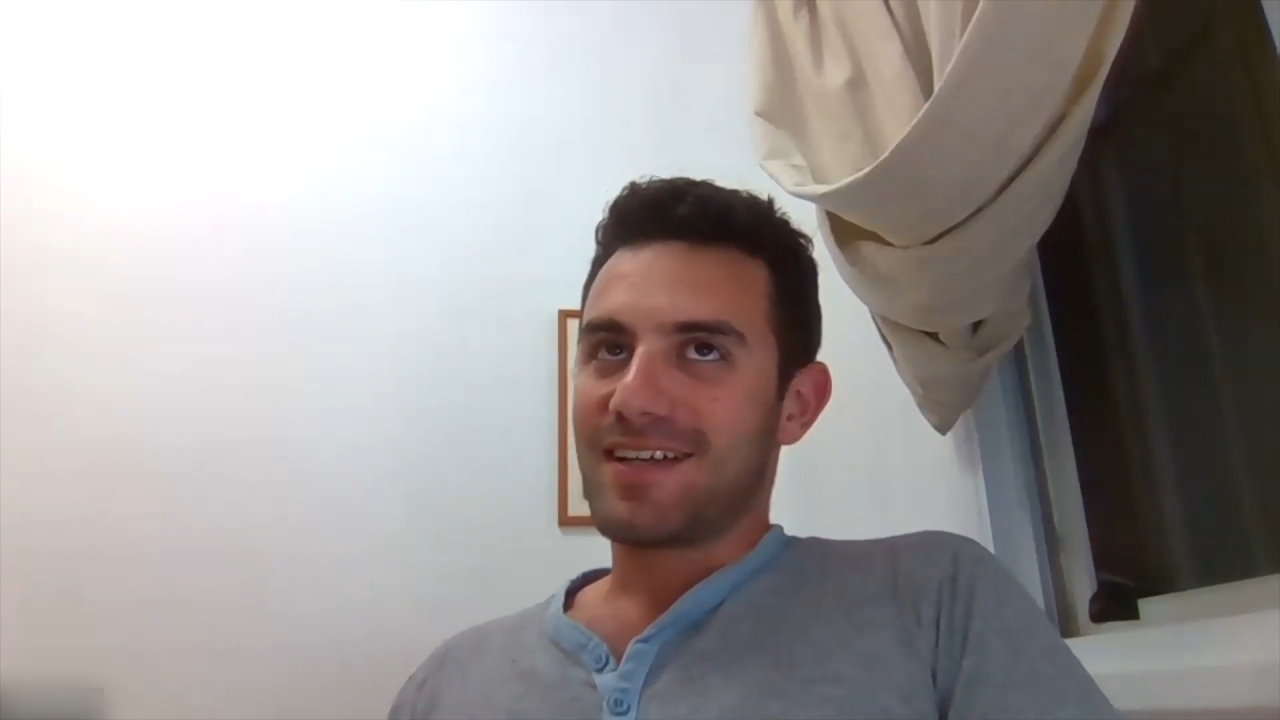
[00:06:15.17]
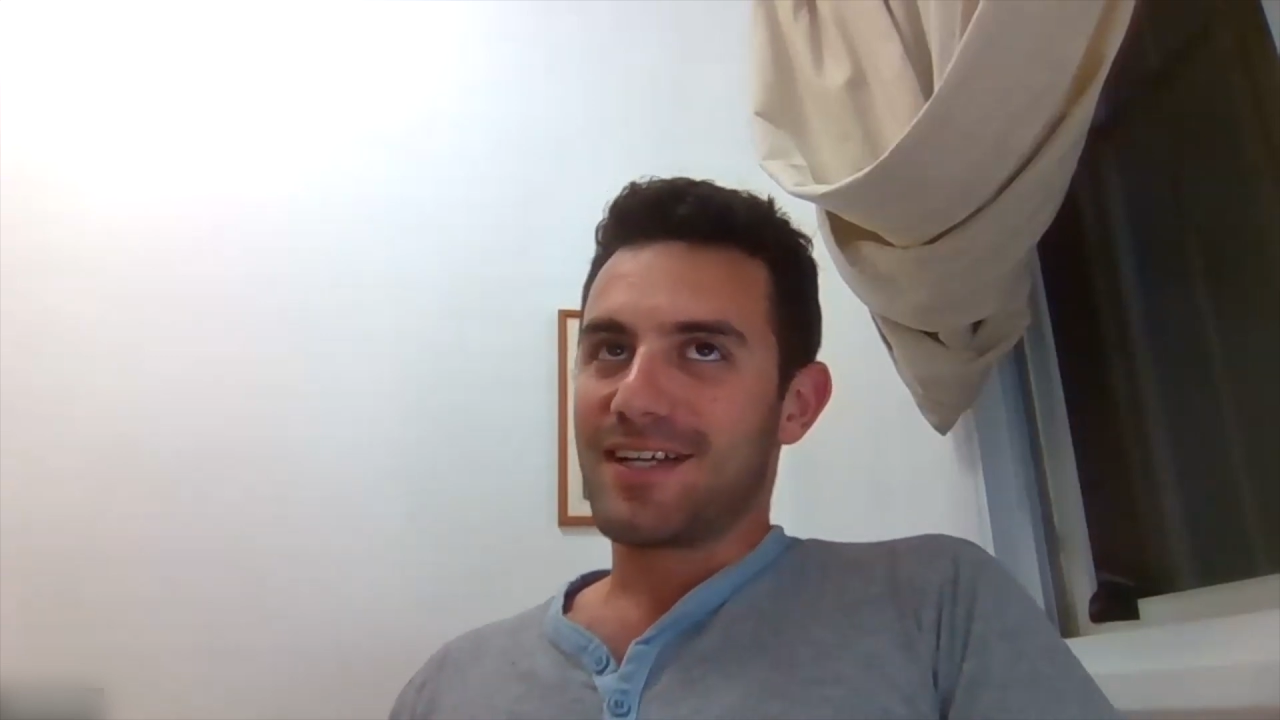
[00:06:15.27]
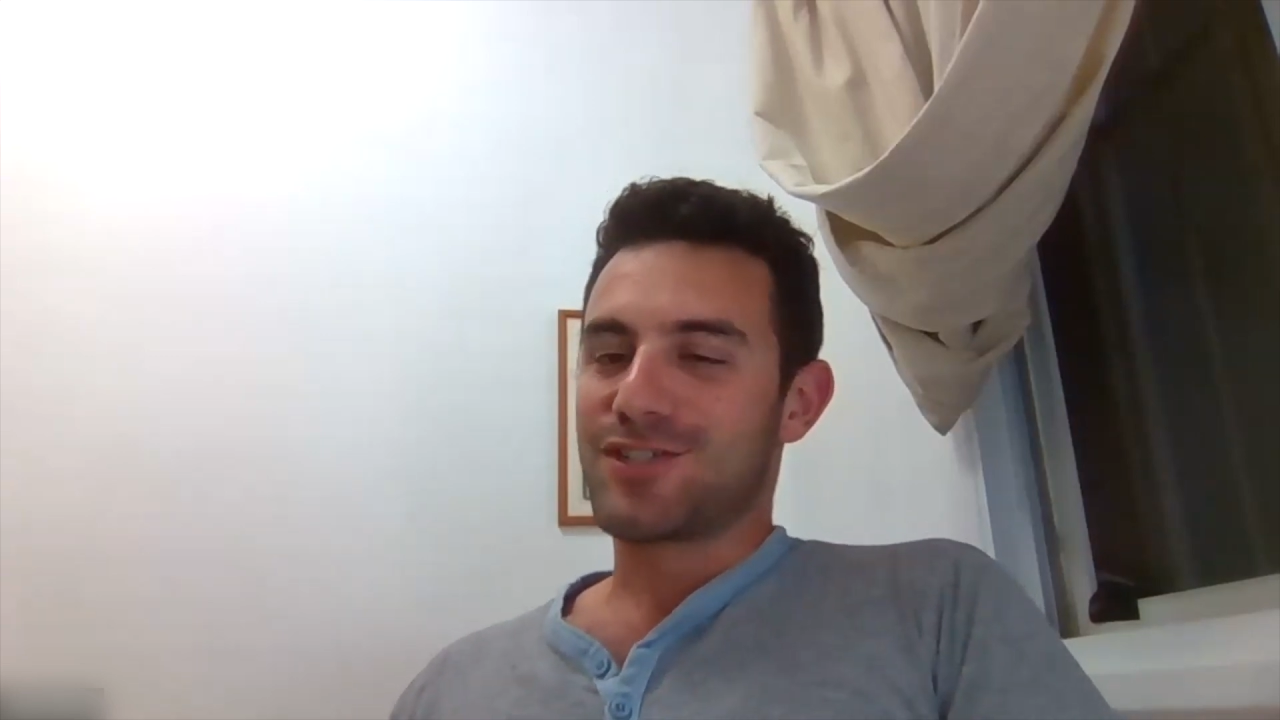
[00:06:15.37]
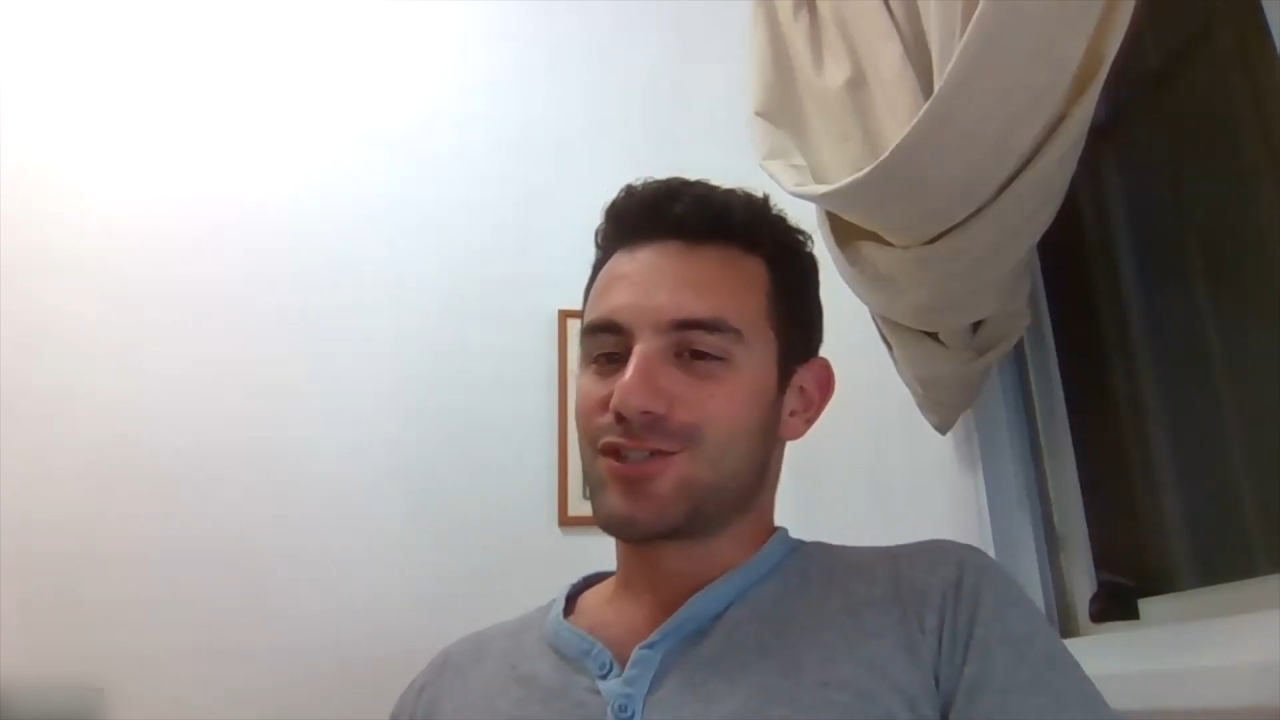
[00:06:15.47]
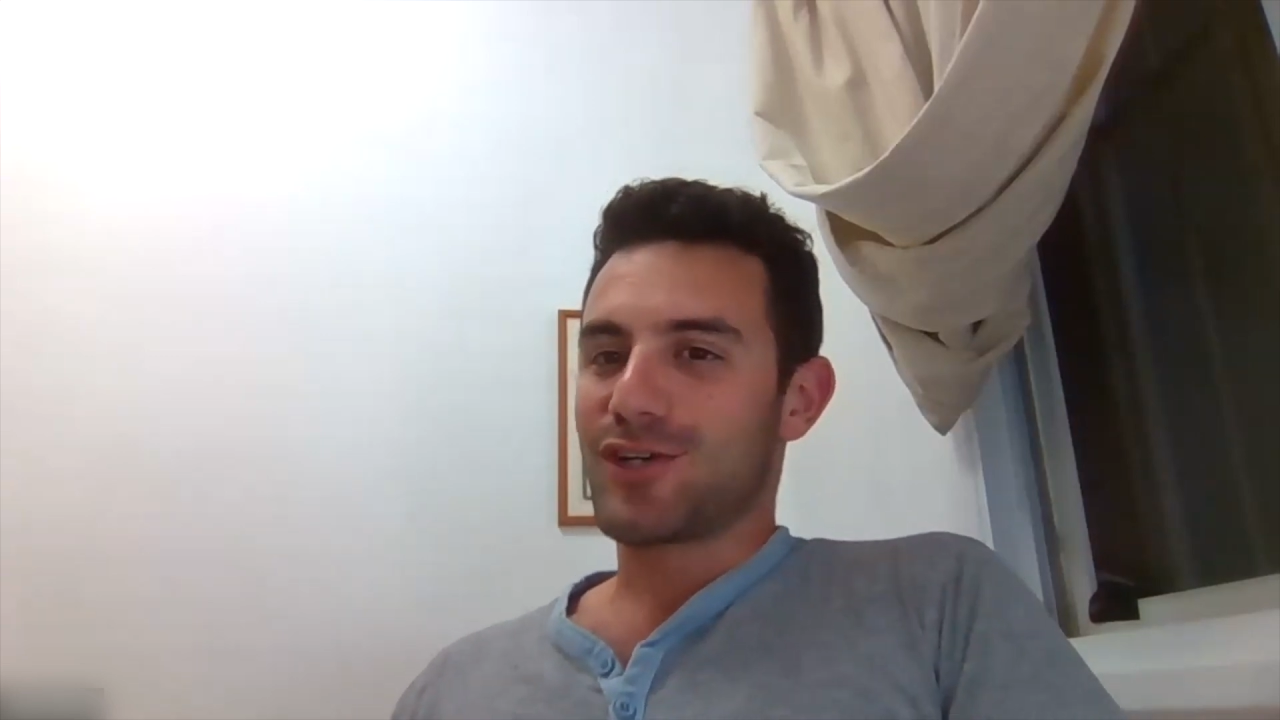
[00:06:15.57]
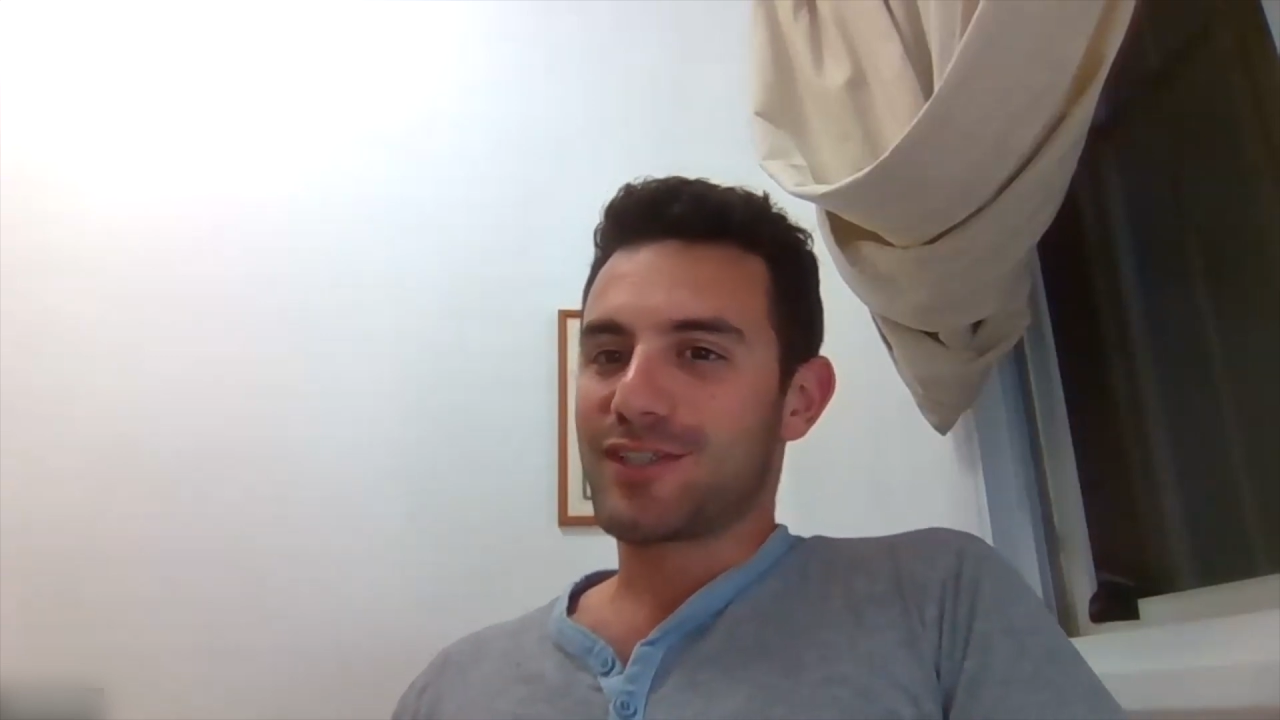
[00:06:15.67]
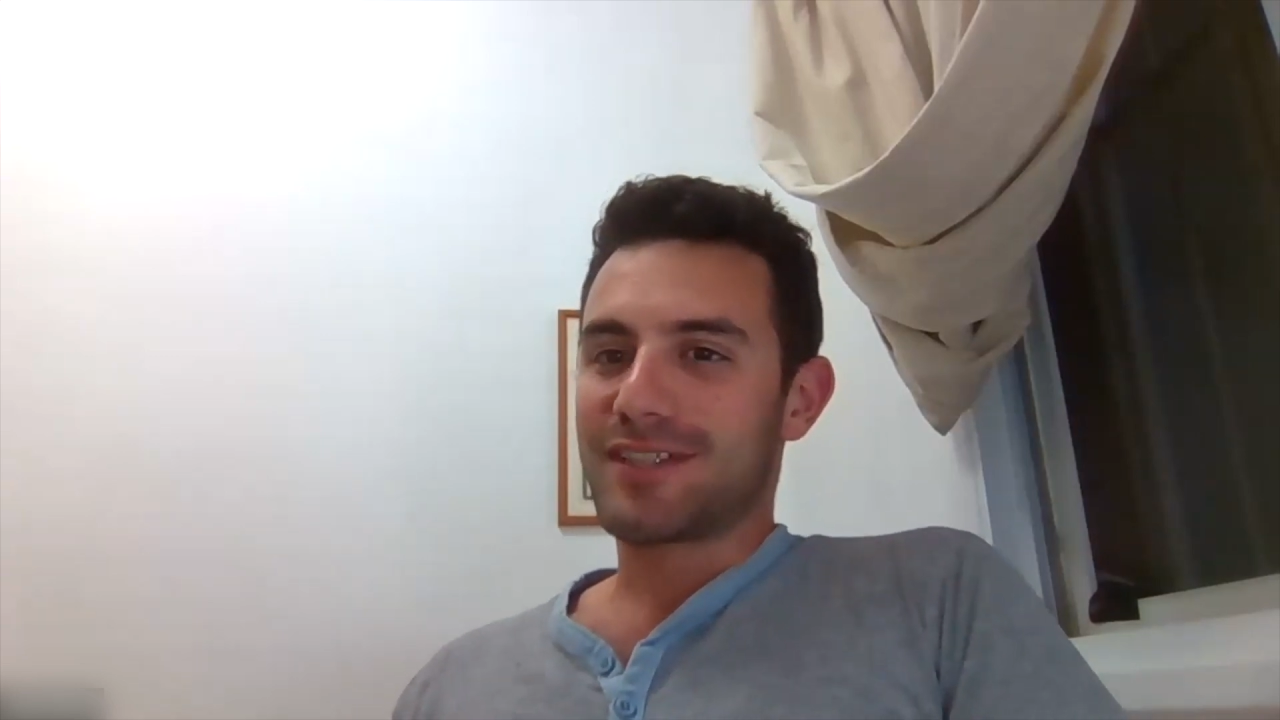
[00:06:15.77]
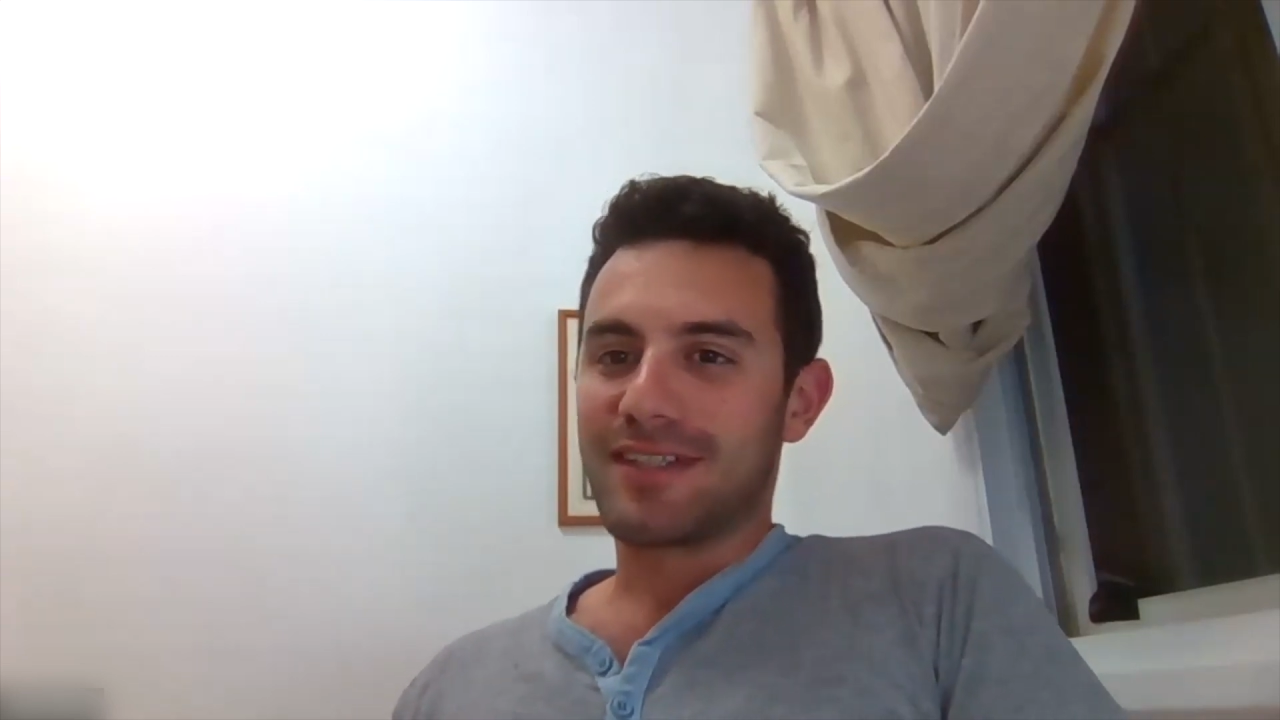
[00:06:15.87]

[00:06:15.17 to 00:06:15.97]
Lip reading: enjoyed